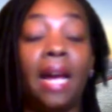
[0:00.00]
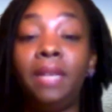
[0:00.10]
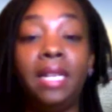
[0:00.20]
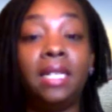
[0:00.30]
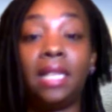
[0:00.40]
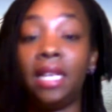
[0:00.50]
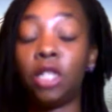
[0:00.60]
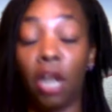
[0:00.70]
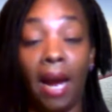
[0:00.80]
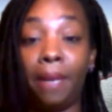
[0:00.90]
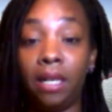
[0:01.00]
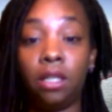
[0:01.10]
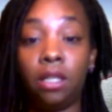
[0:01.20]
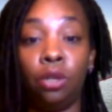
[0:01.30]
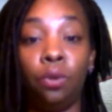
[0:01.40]
these things are happening to
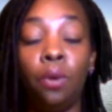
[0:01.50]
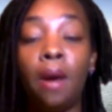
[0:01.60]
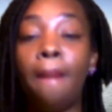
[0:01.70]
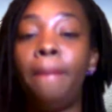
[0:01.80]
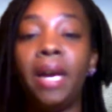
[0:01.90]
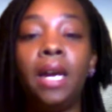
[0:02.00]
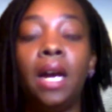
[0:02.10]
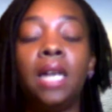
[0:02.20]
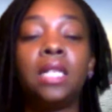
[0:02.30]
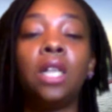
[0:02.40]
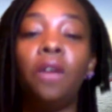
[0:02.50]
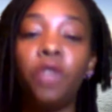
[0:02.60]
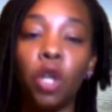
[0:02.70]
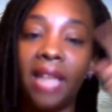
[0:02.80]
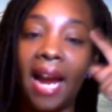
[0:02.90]
you because of your
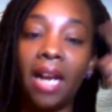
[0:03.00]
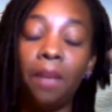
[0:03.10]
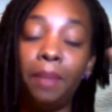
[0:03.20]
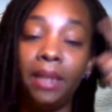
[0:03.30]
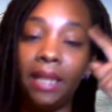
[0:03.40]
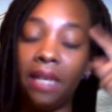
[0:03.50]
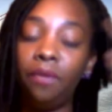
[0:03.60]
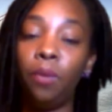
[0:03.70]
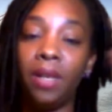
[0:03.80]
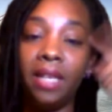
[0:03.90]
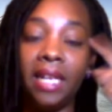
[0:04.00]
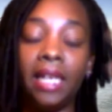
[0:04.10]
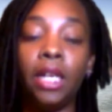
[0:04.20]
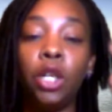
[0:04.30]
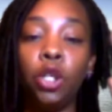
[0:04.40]
lack of belief within
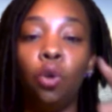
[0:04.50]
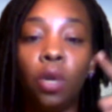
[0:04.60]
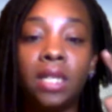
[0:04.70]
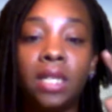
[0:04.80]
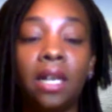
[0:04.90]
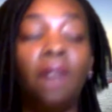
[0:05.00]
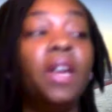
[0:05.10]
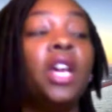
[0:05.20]
yourself.